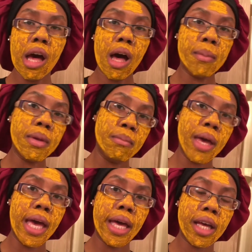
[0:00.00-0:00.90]
I'll be
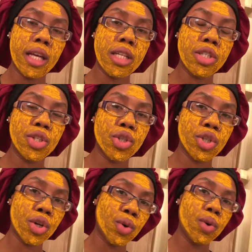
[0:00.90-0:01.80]
back to
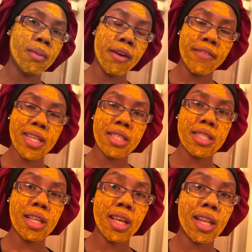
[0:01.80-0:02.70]
show what my face
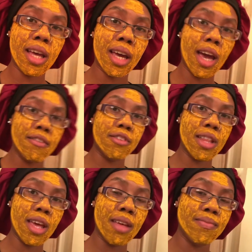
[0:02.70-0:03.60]
is looking like after
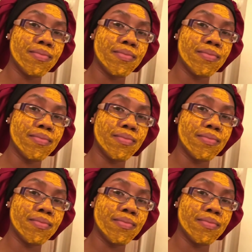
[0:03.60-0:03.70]
that.